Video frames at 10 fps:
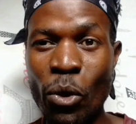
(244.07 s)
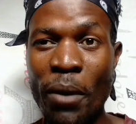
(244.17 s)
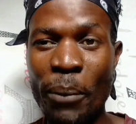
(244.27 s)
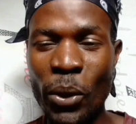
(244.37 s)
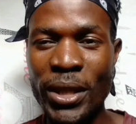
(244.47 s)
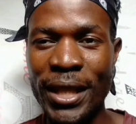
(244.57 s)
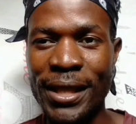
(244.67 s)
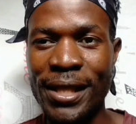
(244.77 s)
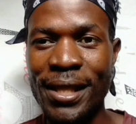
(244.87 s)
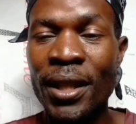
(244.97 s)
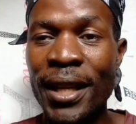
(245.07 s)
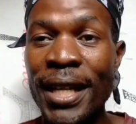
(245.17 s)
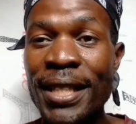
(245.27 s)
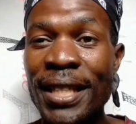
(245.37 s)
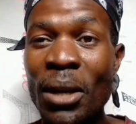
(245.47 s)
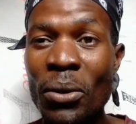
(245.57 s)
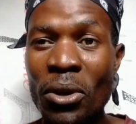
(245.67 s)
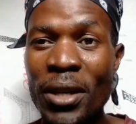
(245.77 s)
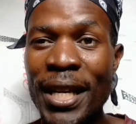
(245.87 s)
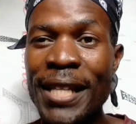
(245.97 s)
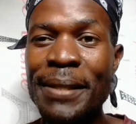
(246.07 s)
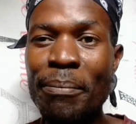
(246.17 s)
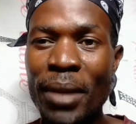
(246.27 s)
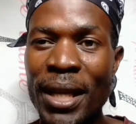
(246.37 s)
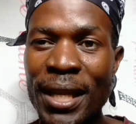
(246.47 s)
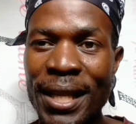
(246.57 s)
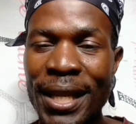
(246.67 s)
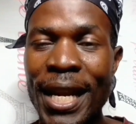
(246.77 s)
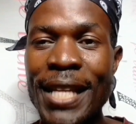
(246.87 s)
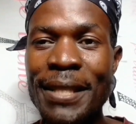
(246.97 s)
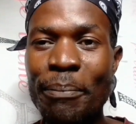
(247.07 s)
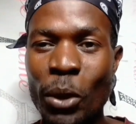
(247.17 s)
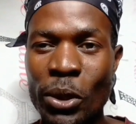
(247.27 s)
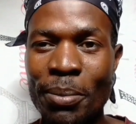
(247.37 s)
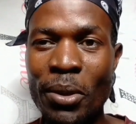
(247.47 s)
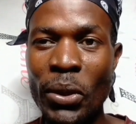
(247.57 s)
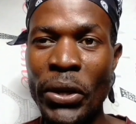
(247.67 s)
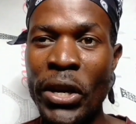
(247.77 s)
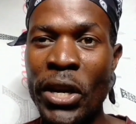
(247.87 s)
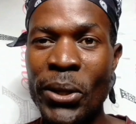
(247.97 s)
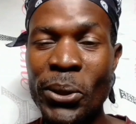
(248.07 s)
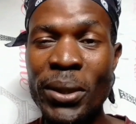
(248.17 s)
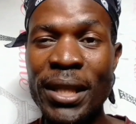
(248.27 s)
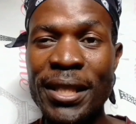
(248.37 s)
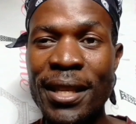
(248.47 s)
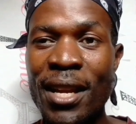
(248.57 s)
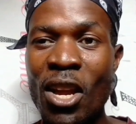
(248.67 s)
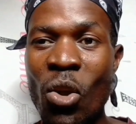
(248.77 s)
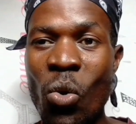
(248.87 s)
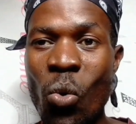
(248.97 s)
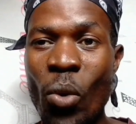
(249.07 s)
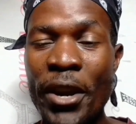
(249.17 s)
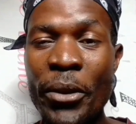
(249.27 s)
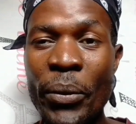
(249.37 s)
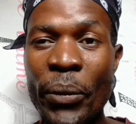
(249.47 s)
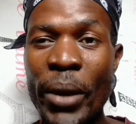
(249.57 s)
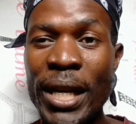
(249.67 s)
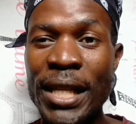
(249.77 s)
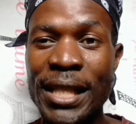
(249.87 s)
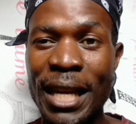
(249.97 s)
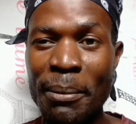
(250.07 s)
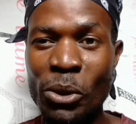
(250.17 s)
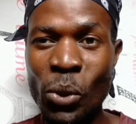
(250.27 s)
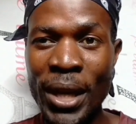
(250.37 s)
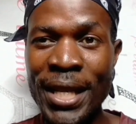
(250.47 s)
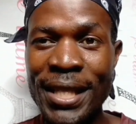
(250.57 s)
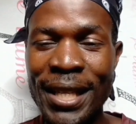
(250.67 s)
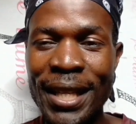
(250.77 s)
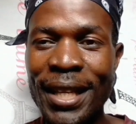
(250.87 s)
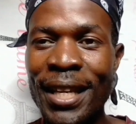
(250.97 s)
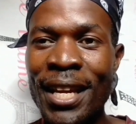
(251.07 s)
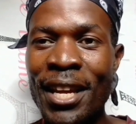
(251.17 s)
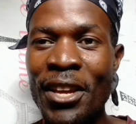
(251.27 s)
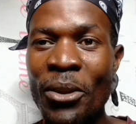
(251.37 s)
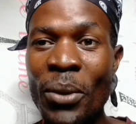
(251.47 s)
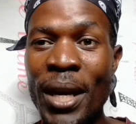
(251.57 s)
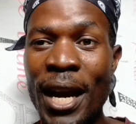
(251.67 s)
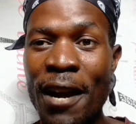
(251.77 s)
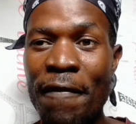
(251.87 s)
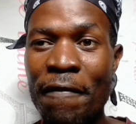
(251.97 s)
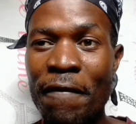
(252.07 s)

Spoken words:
project and download as many as possible so that when it comes to editing, you will have